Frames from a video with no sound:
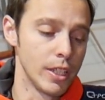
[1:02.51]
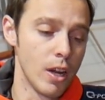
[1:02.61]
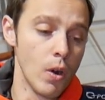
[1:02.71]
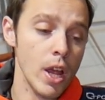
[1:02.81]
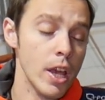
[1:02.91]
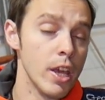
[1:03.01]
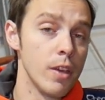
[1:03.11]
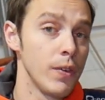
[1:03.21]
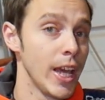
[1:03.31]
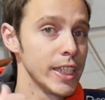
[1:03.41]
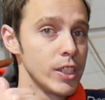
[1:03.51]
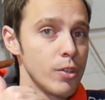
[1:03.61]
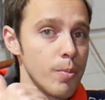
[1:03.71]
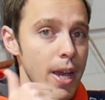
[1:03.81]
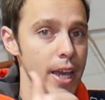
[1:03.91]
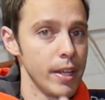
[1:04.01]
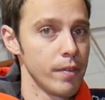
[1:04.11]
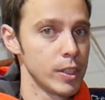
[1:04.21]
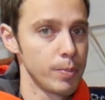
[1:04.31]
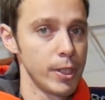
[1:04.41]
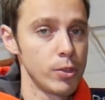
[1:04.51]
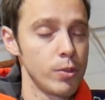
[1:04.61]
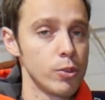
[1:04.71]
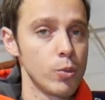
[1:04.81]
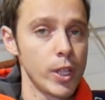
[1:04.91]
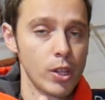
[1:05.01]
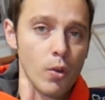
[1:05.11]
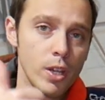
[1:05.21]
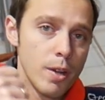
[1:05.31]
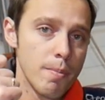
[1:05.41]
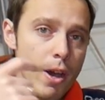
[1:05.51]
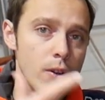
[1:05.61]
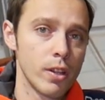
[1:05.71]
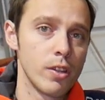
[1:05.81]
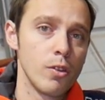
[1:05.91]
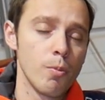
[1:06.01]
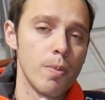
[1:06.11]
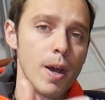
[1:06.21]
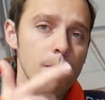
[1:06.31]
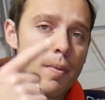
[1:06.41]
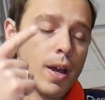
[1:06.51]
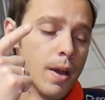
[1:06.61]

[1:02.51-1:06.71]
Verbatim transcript: Now, if you guys need to buy of the specialties we're talking about, new pump,